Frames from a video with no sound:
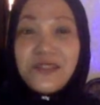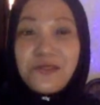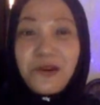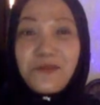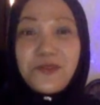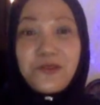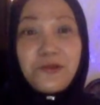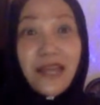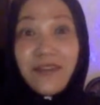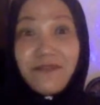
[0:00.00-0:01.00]
stopped
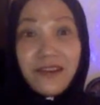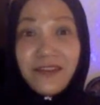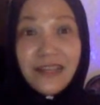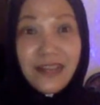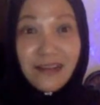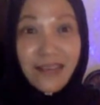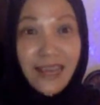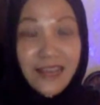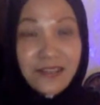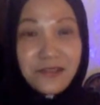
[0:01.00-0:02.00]
school at very young
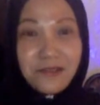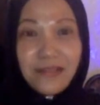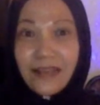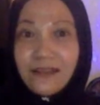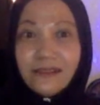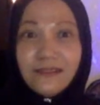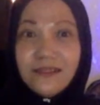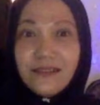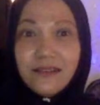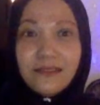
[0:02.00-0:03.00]
age. You know, like uh,
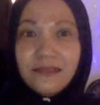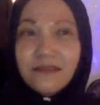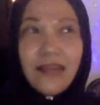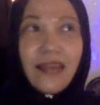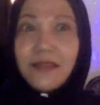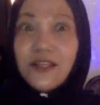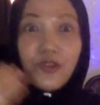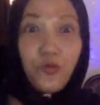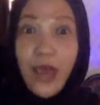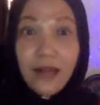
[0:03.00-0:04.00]
uh I
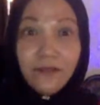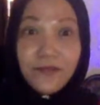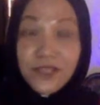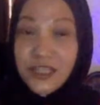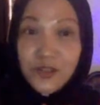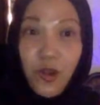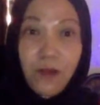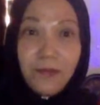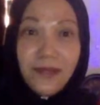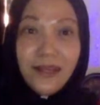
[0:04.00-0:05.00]
think twelve, she
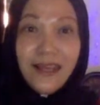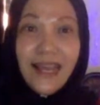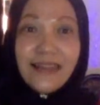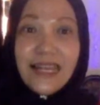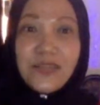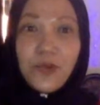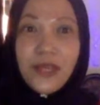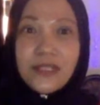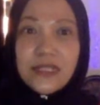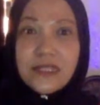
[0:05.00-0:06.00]
stopped, and that's
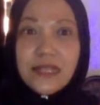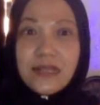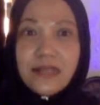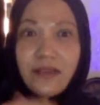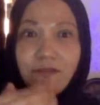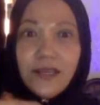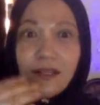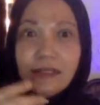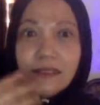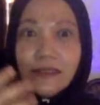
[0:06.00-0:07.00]
where she starts
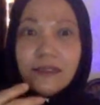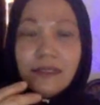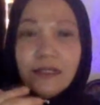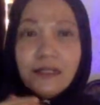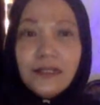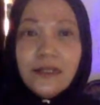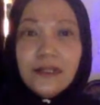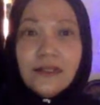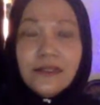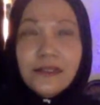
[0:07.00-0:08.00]
having her
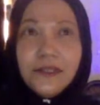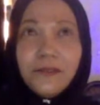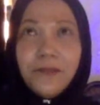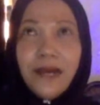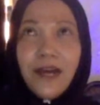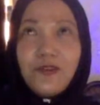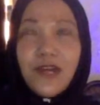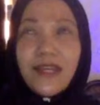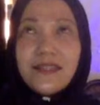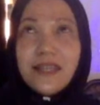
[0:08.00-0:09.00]
her how do
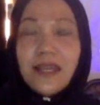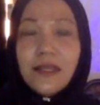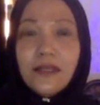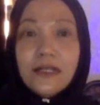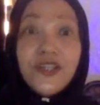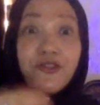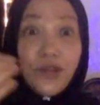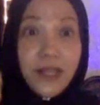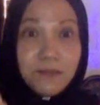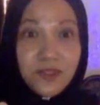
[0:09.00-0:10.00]
I say yeah, her
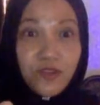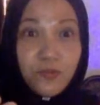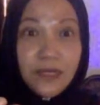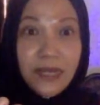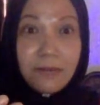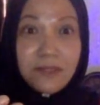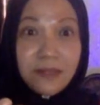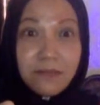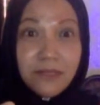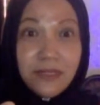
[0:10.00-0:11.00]
dreams to become
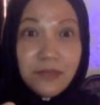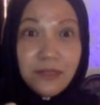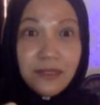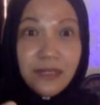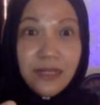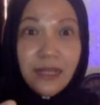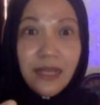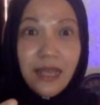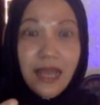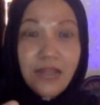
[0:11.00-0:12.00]
somebody one day
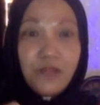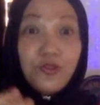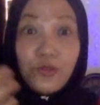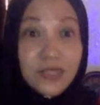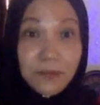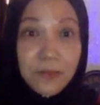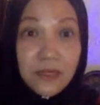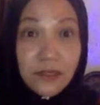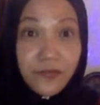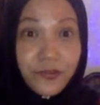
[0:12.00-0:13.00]
and to do
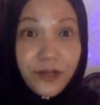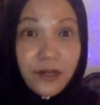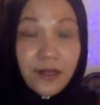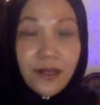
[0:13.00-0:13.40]
something different.